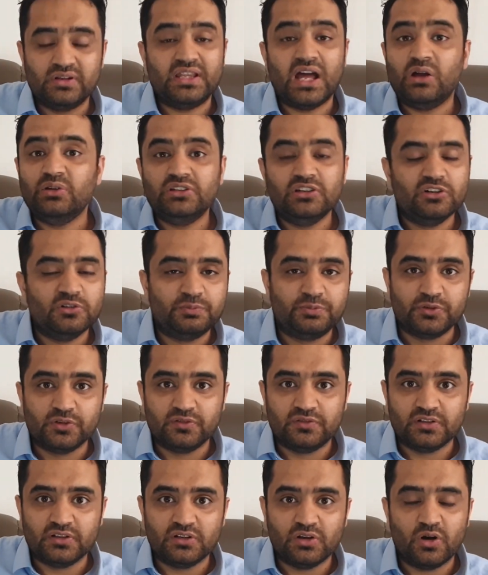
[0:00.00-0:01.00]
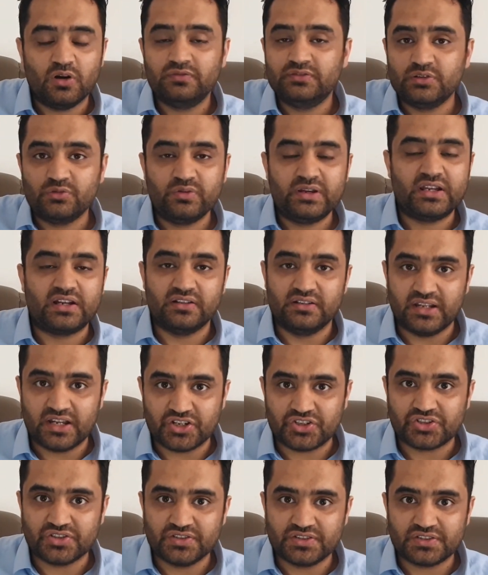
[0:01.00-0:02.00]
without the approval of the weaker
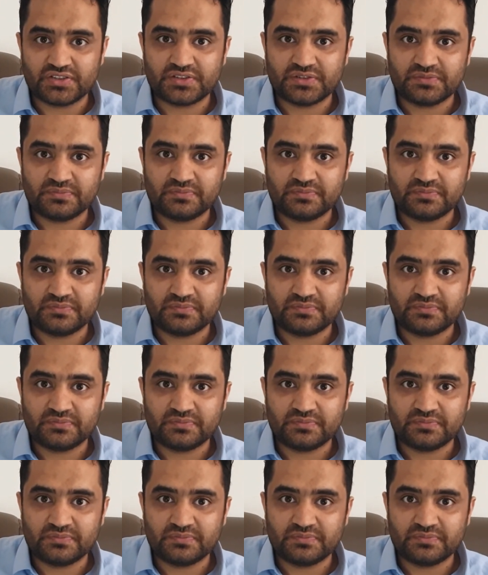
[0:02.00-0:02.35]
nations.